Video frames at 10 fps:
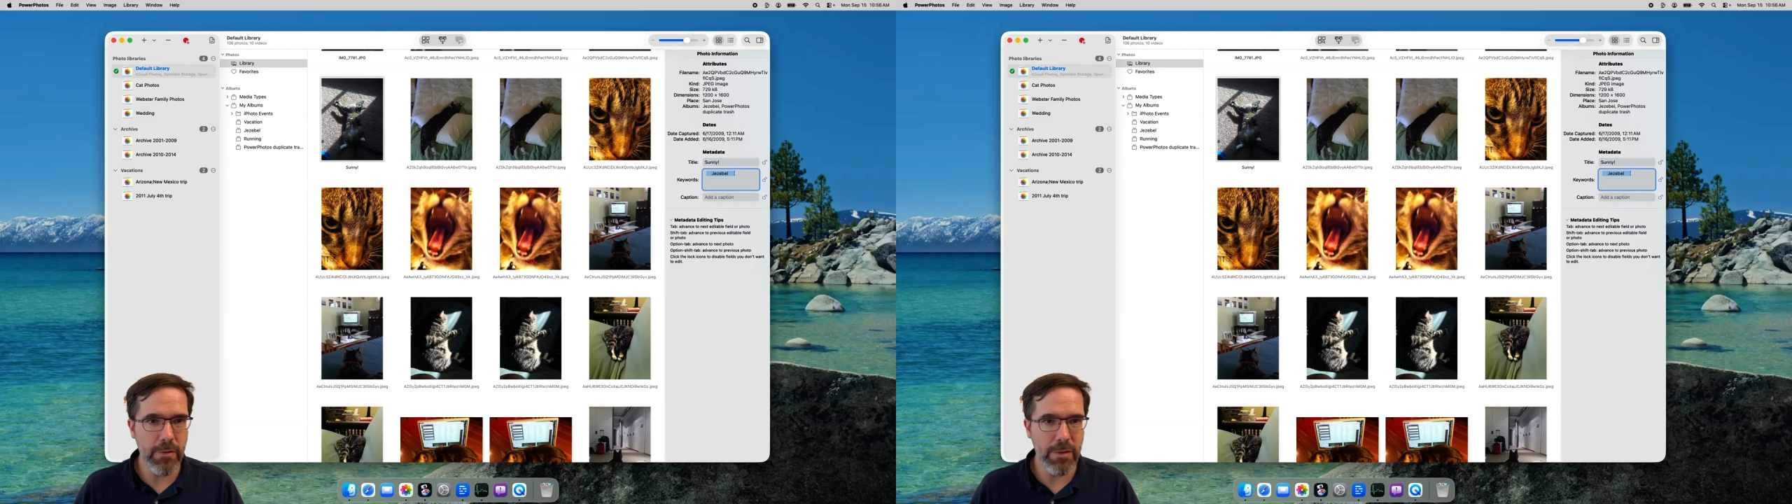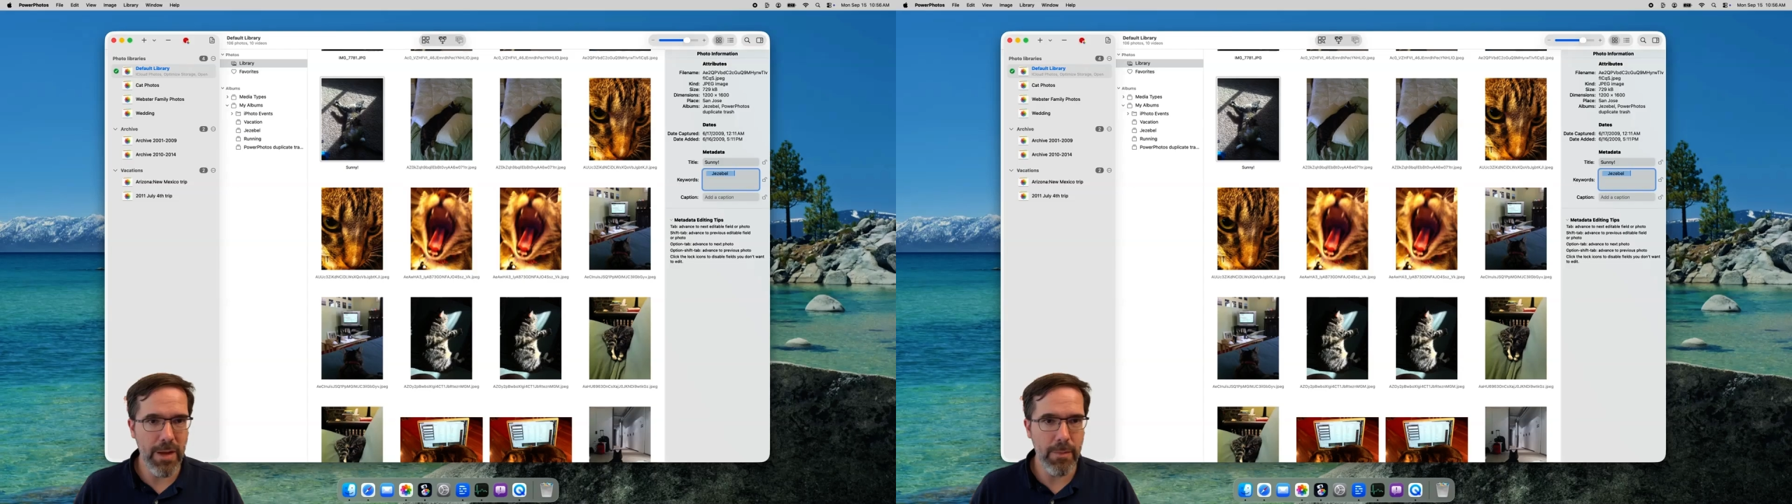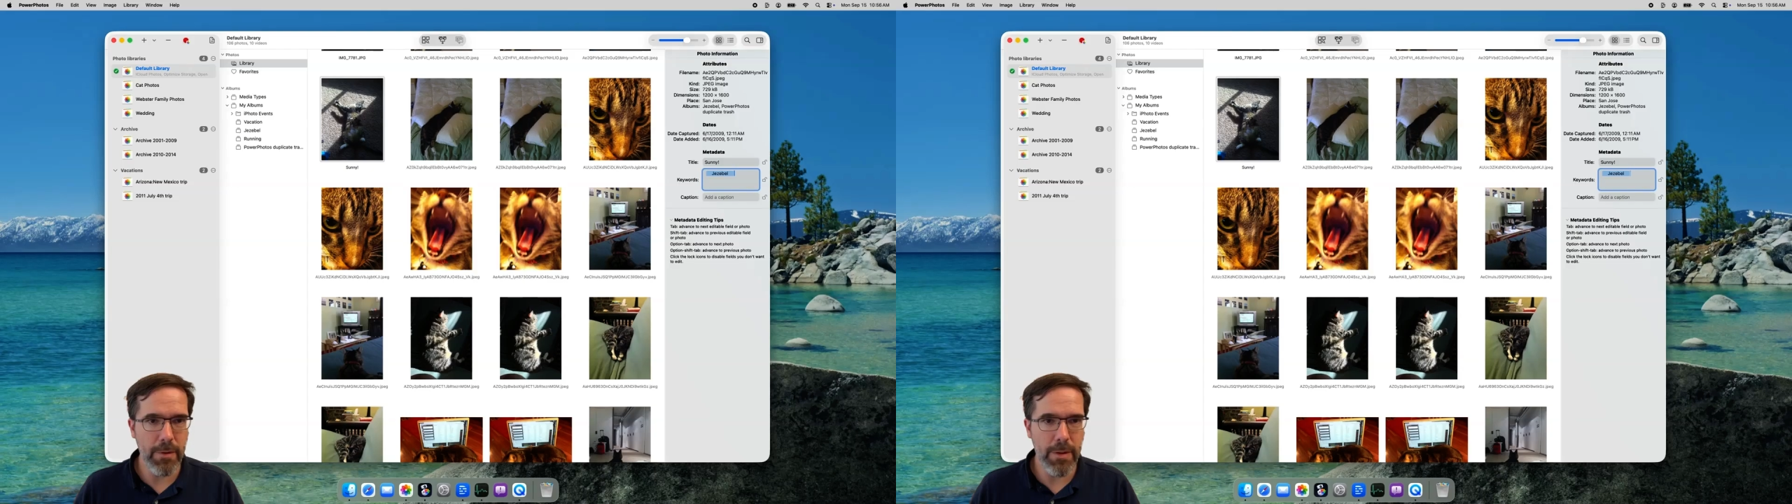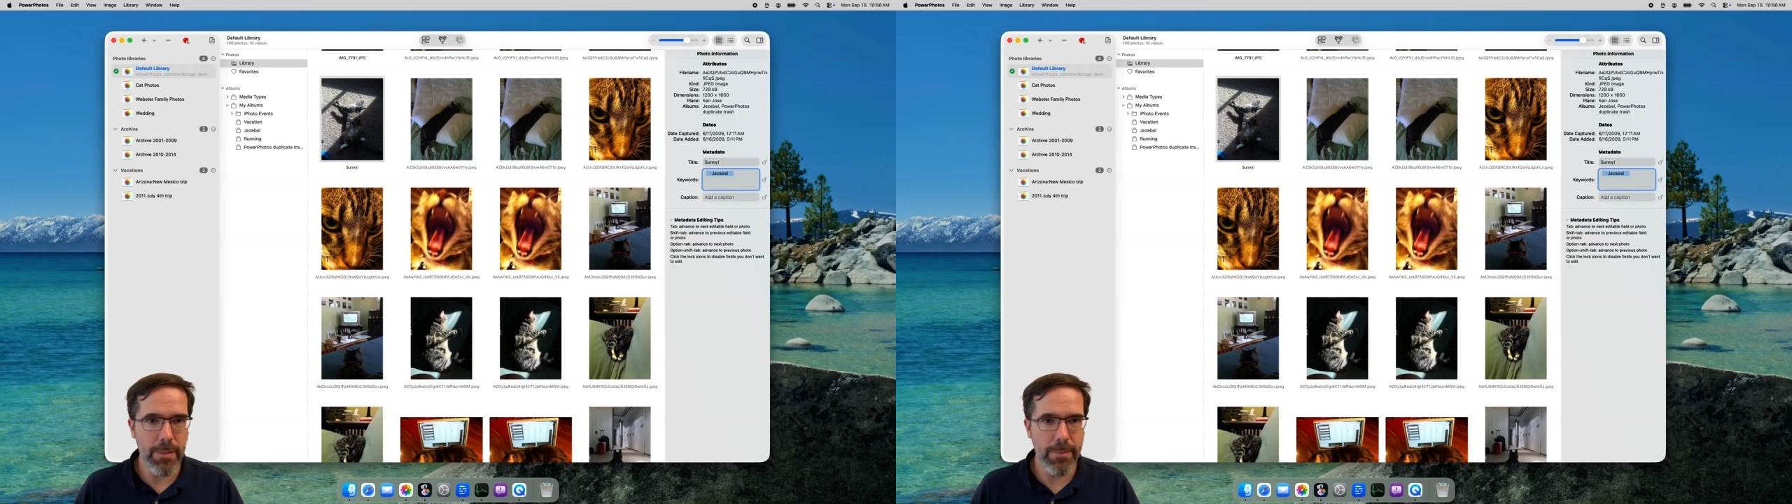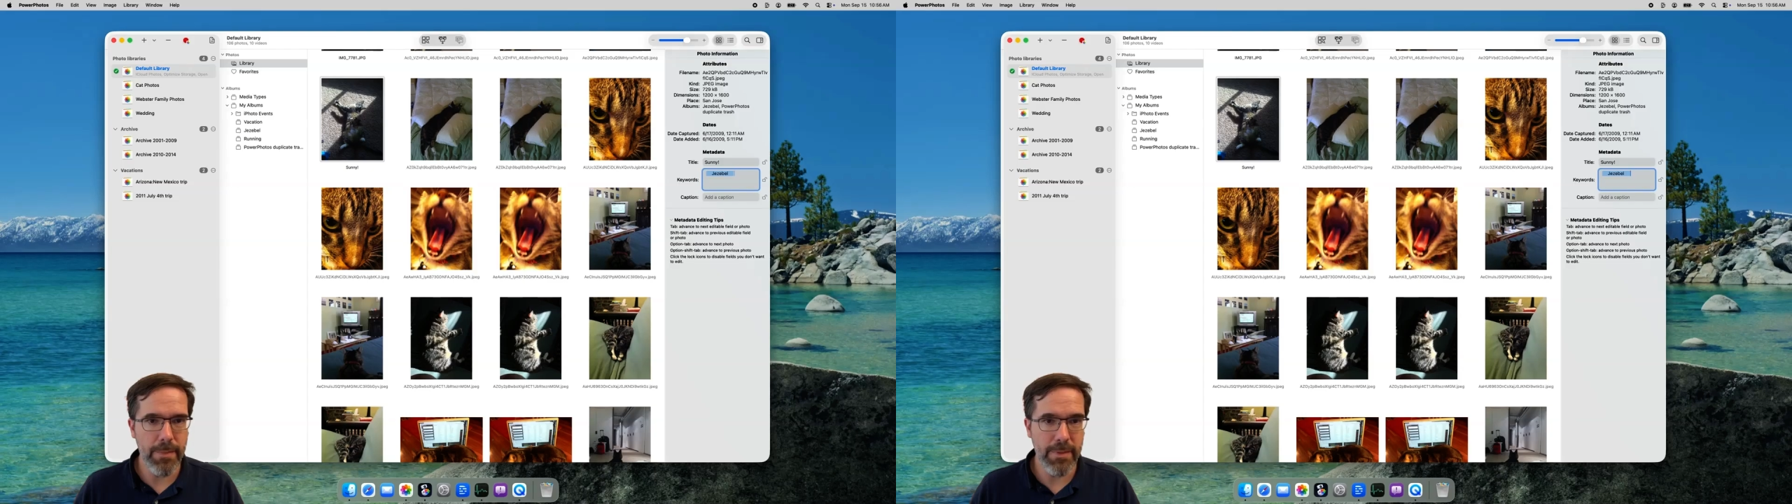your
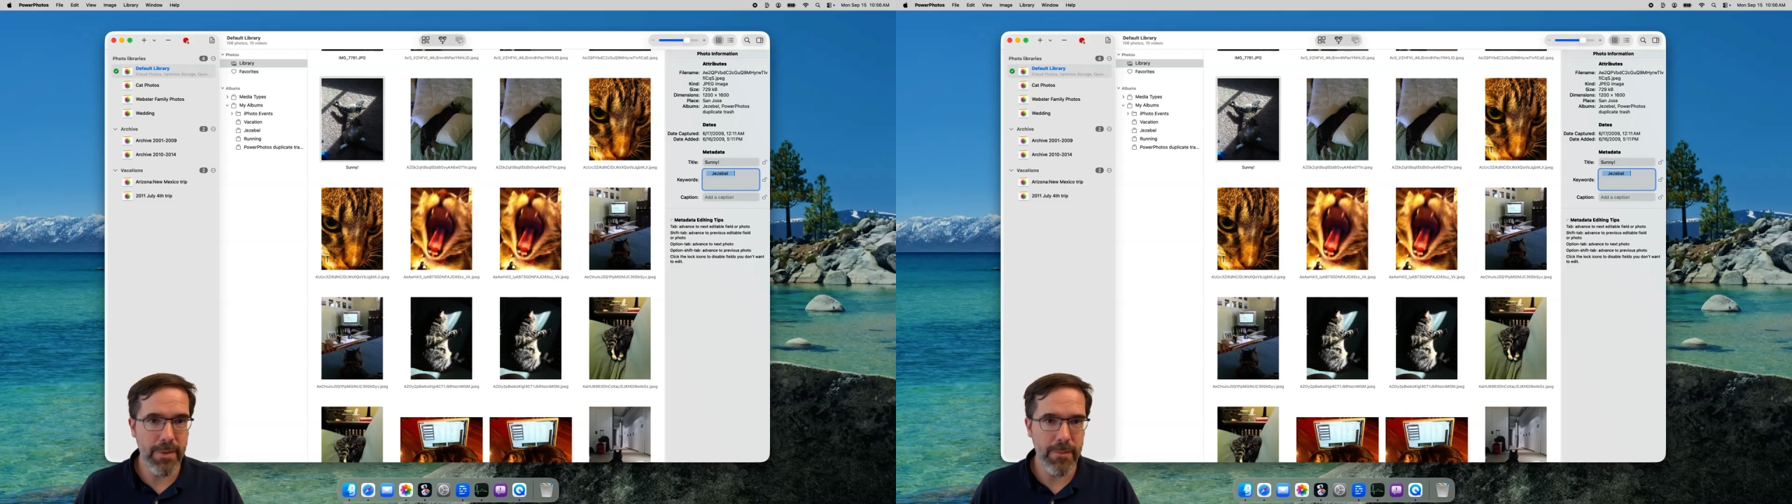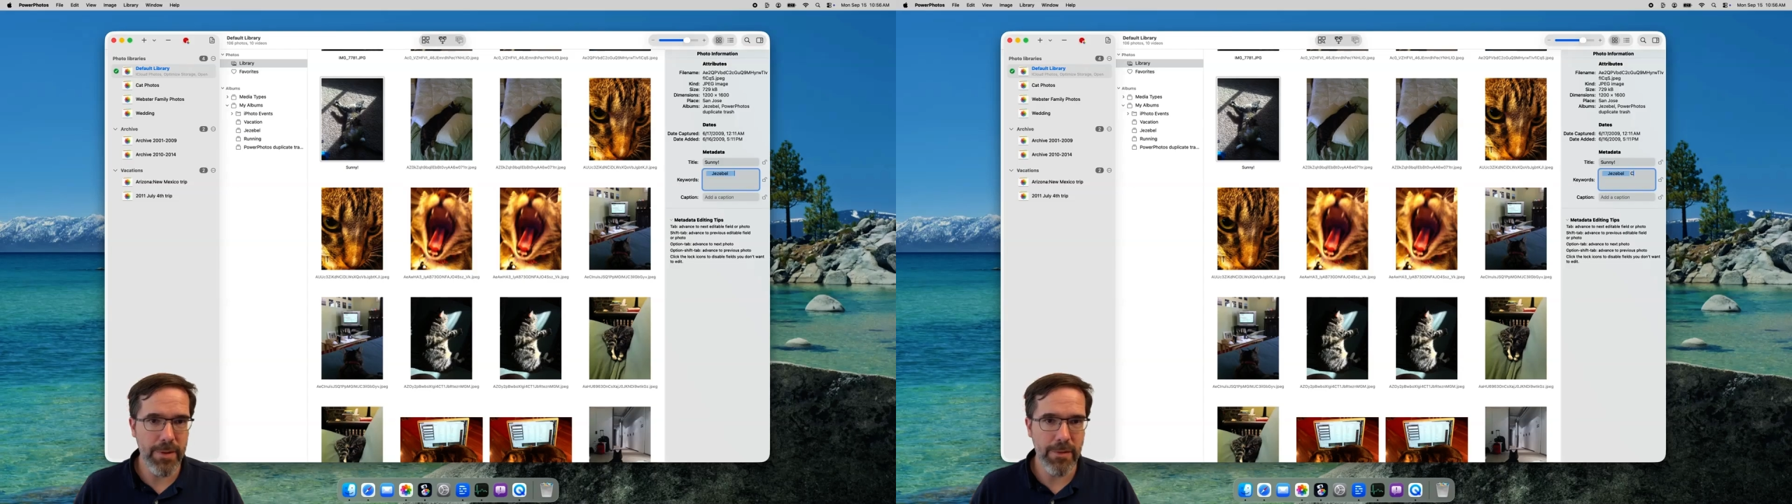library, then